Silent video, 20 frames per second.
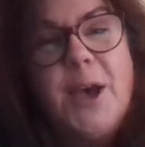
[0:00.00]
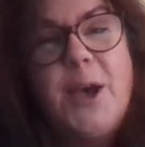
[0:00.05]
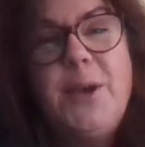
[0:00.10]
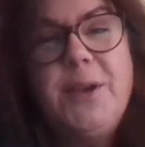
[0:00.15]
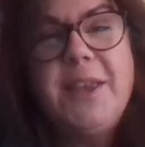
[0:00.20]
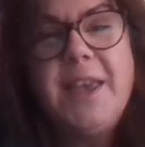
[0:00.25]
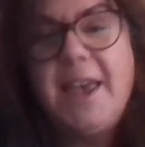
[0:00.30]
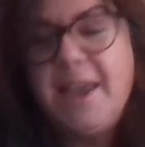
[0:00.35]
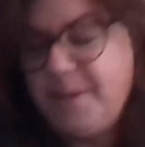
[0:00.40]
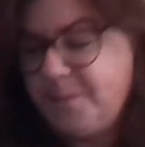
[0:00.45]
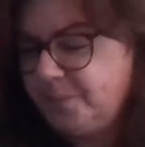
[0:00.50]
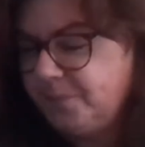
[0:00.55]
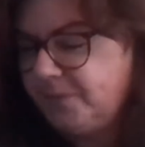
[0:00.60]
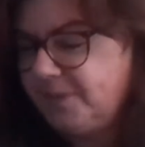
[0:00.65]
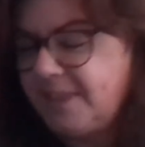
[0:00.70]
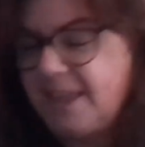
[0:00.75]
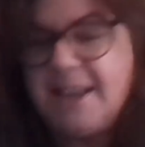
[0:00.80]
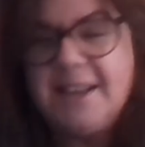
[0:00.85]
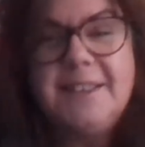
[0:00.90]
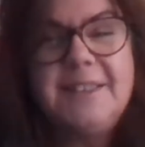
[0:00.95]
Okay,
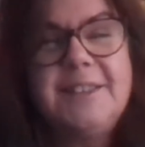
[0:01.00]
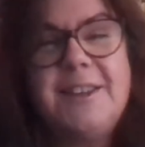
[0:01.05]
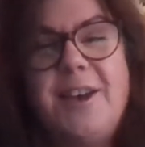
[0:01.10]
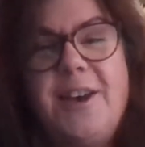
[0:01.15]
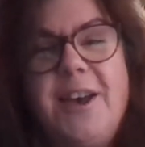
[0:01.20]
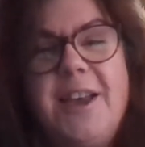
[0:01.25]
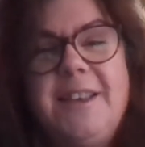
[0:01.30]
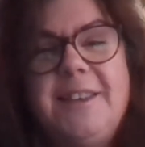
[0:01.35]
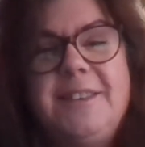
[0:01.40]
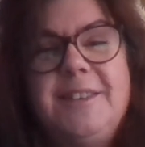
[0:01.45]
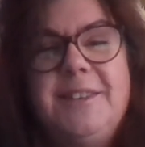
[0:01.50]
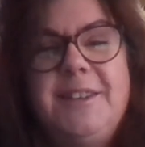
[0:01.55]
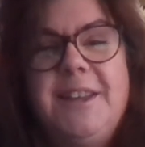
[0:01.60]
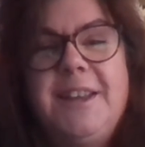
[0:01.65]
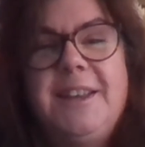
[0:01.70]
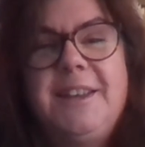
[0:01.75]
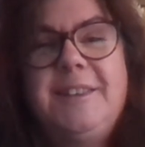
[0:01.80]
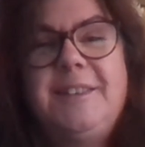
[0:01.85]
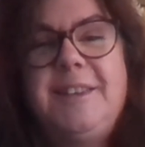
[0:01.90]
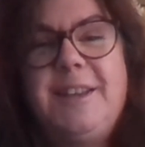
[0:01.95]
thanks guys.
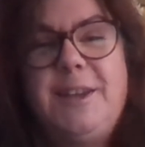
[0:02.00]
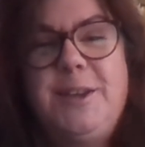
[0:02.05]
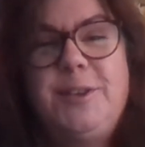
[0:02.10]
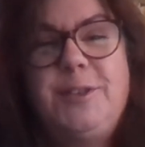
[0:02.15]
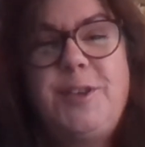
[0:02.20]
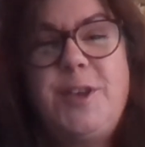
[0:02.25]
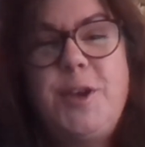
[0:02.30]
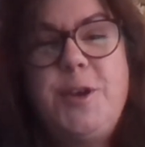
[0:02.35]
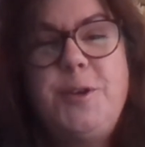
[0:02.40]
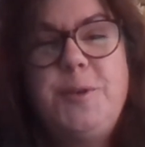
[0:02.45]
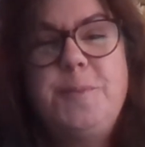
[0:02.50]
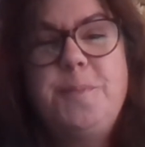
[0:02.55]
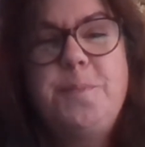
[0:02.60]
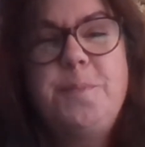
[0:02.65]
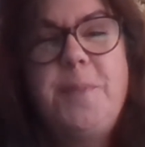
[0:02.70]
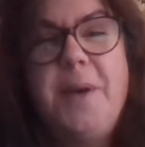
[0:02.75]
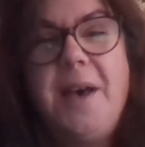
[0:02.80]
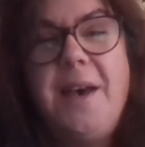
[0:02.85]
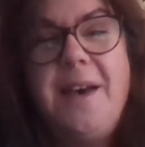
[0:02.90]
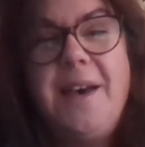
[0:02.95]
See you soon.
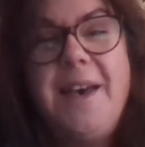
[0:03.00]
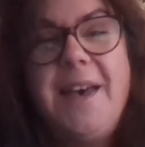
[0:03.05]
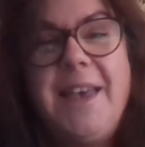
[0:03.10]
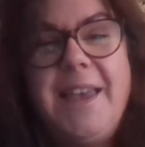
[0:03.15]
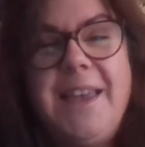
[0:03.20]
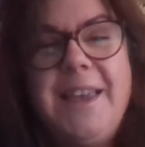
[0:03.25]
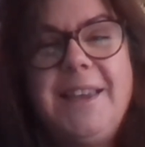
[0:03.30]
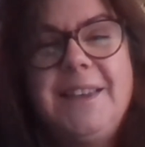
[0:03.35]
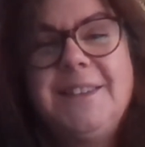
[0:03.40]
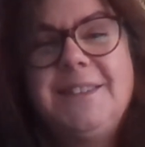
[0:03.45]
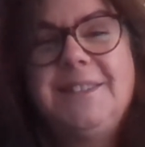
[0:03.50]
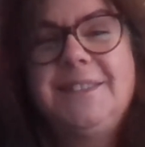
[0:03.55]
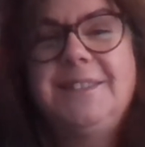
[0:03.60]
Bye.